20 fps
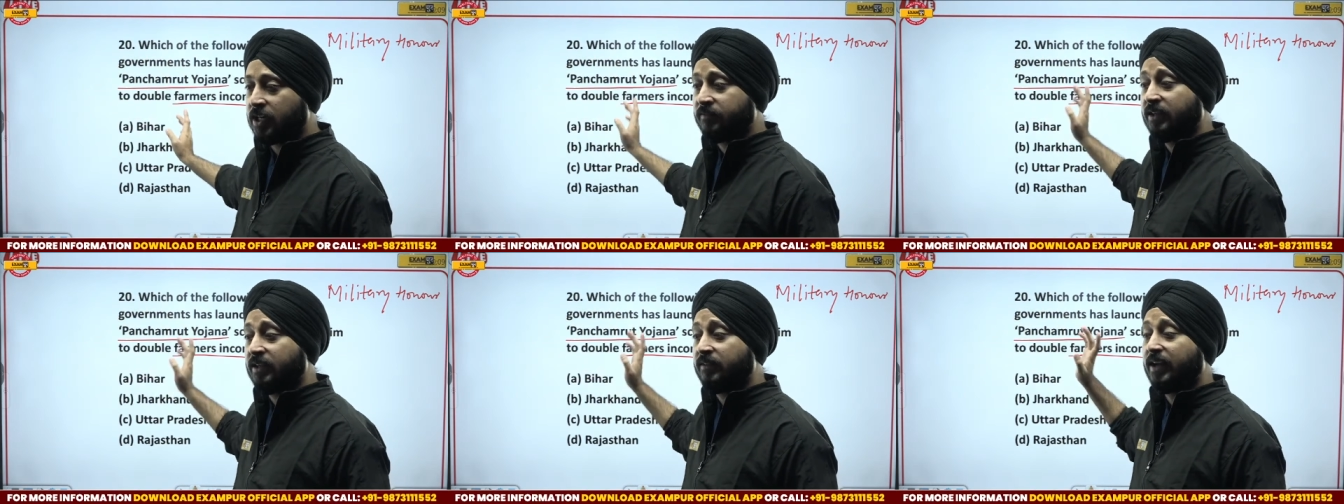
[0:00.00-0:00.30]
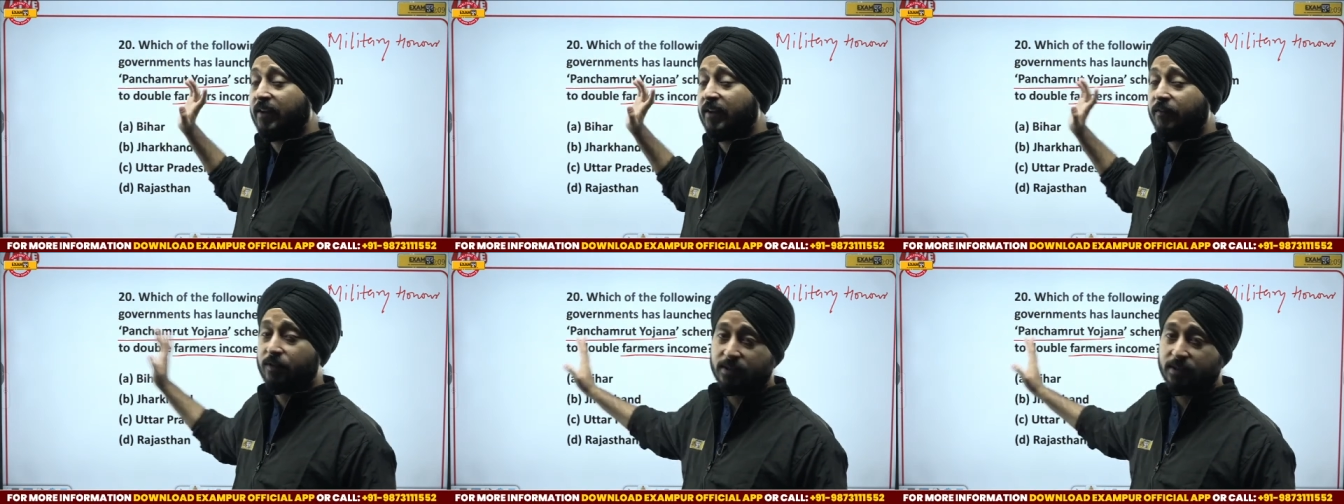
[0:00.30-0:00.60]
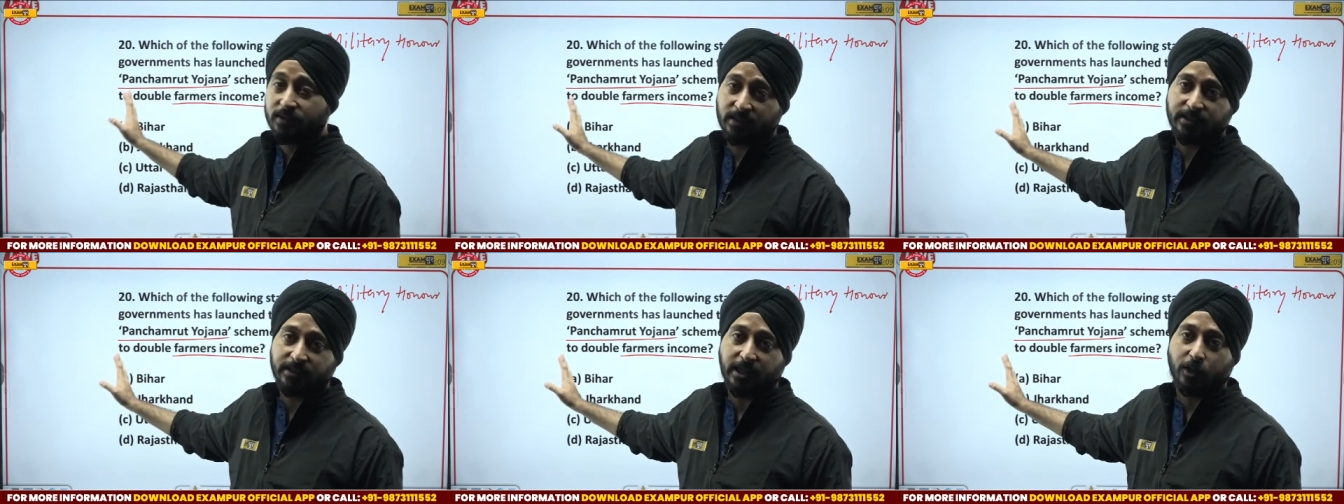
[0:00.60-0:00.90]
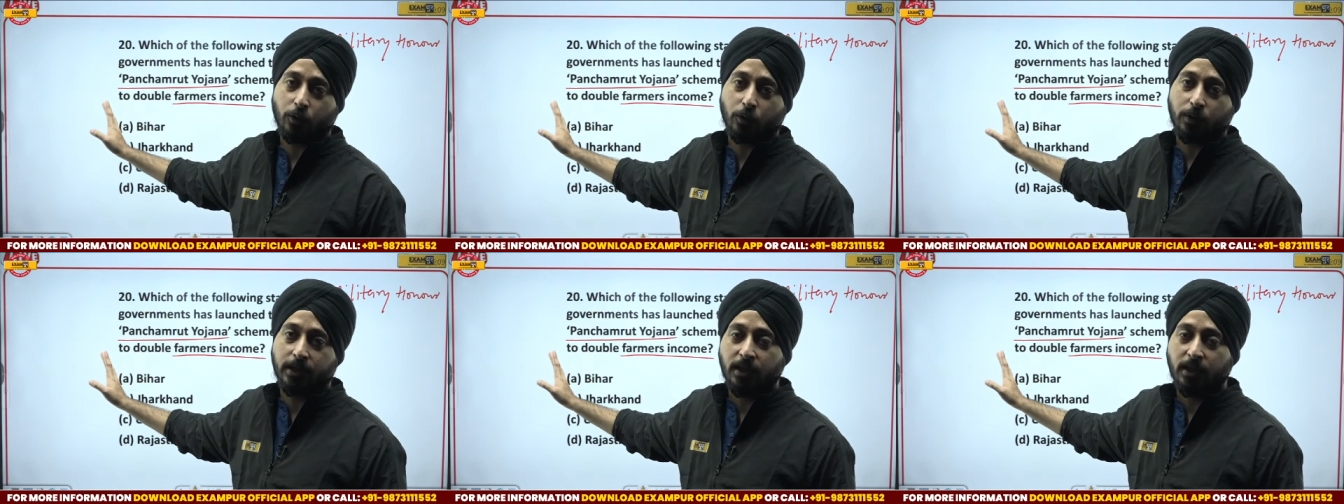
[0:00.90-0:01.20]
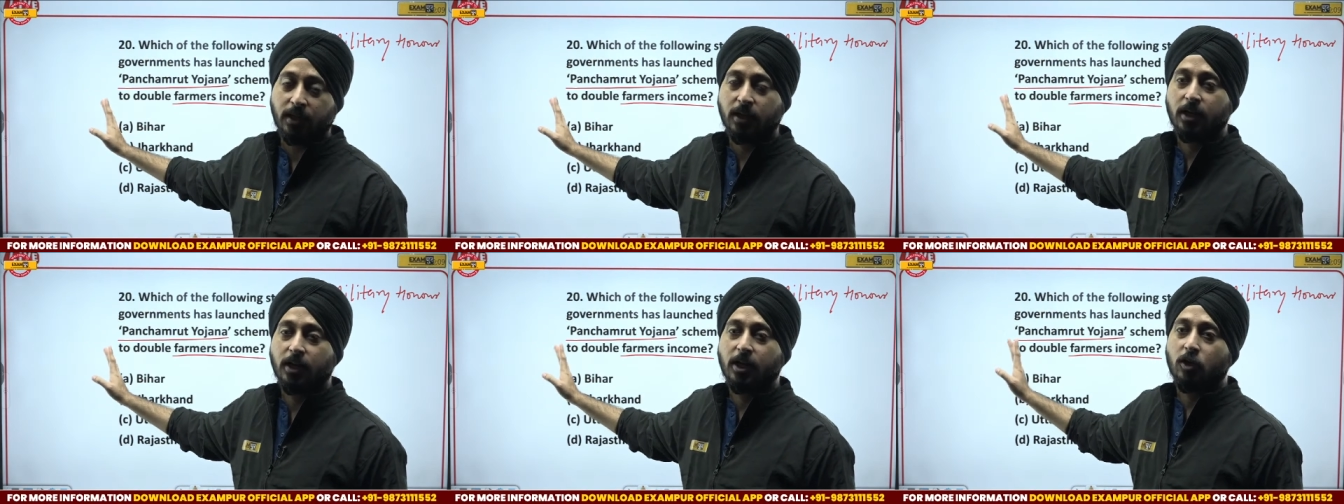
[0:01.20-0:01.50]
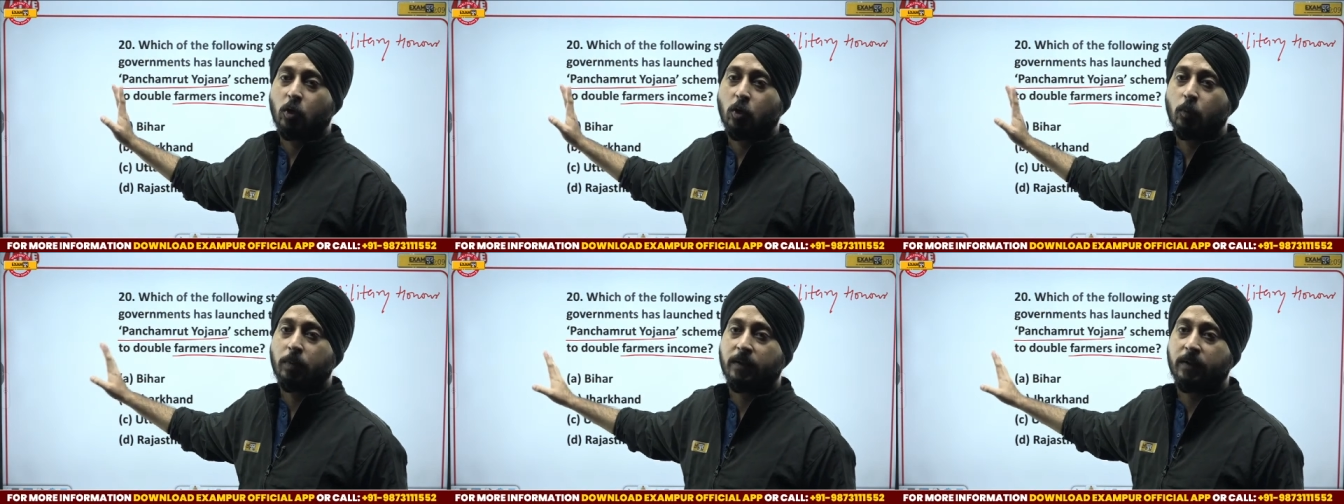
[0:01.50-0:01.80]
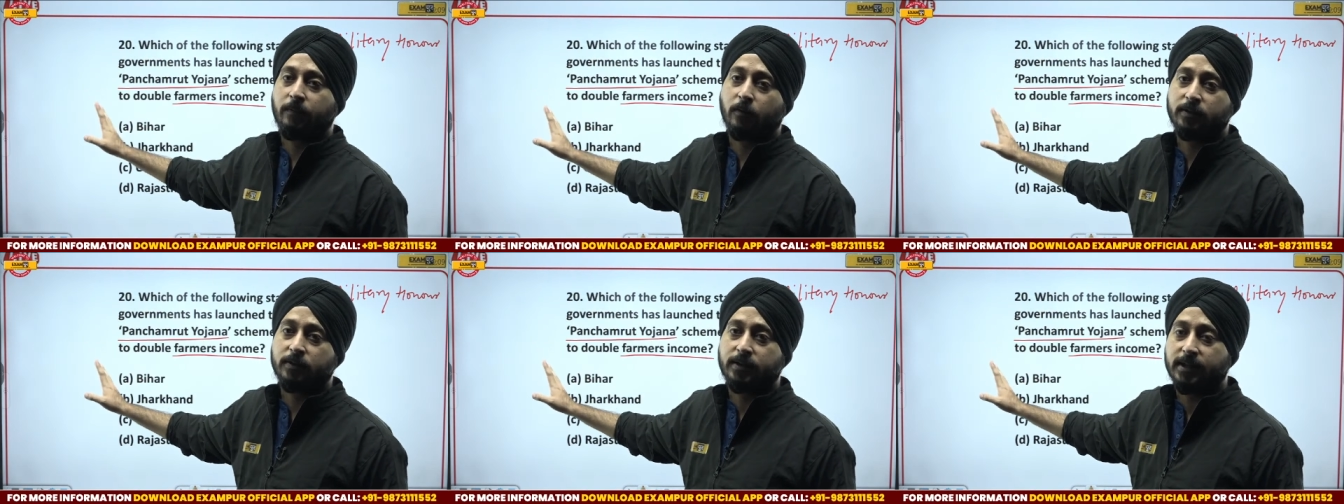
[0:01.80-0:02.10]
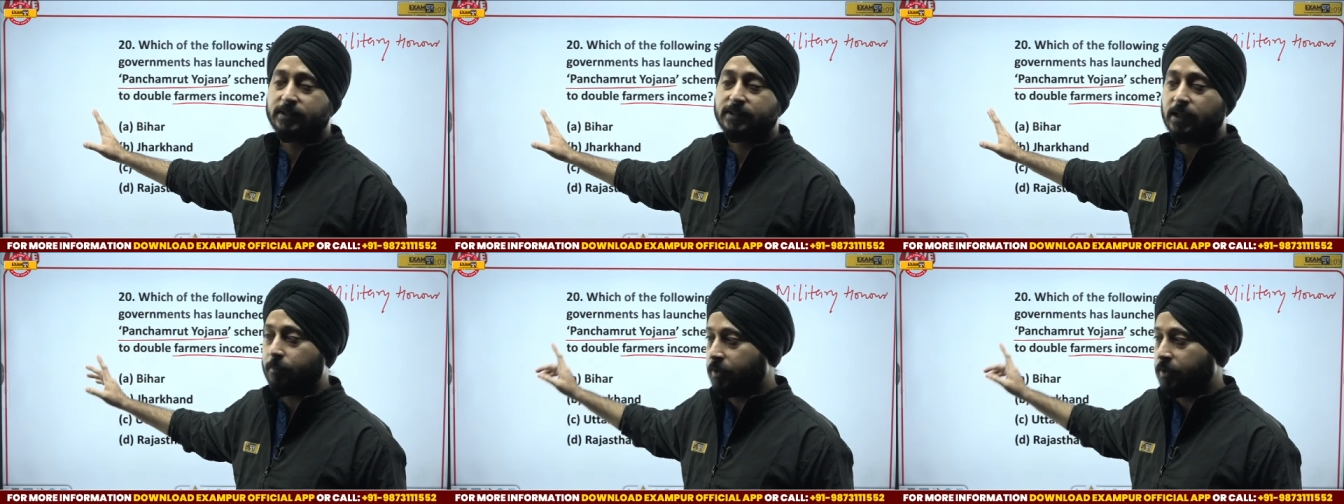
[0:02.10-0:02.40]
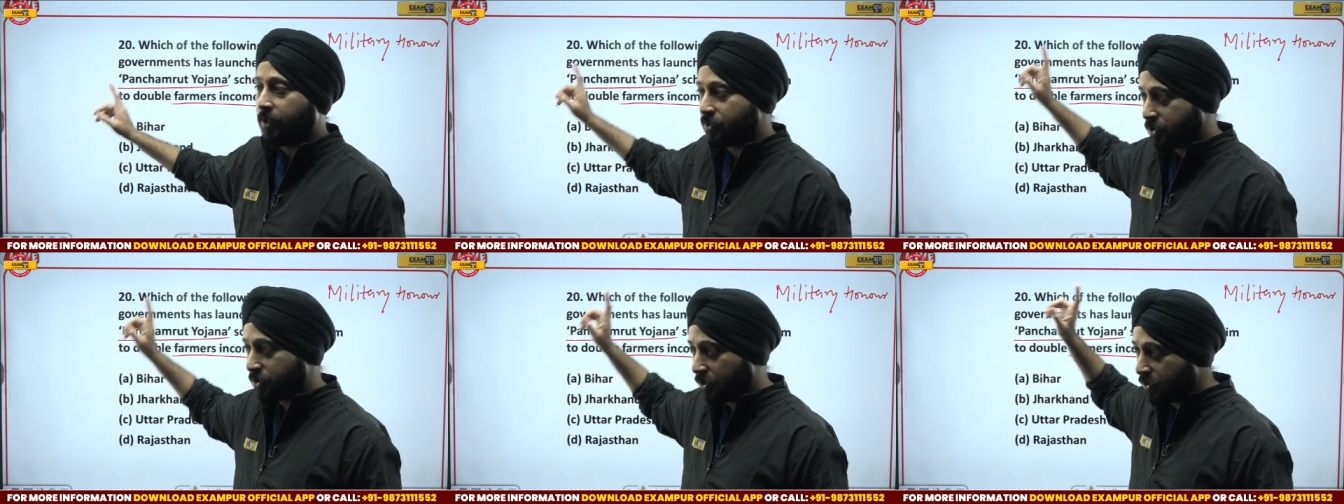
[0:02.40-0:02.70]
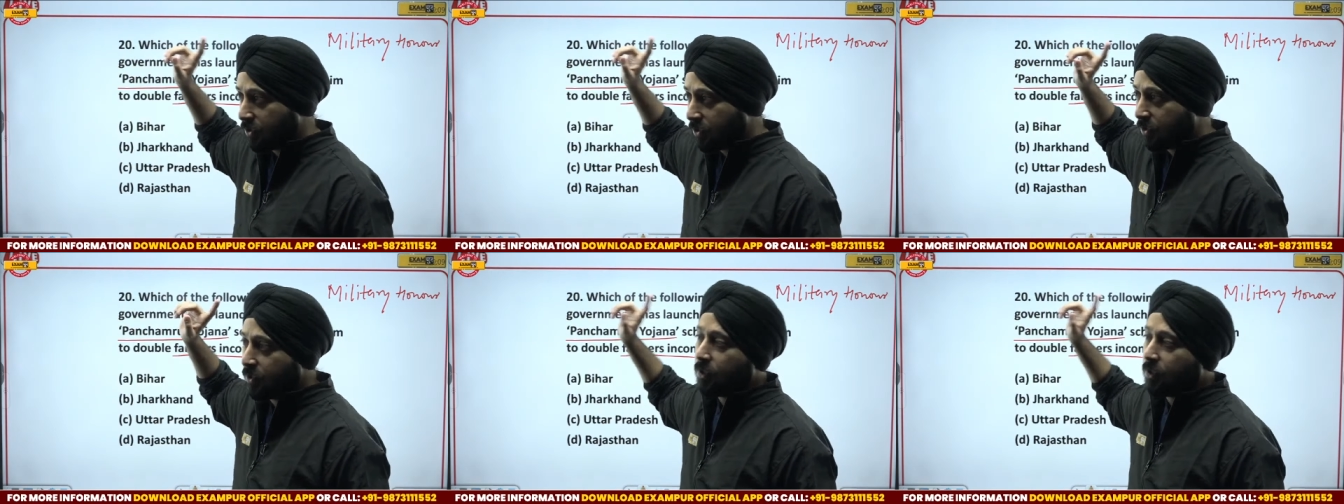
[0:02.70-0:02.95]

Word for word: we have everything that you need to prepare for the examination.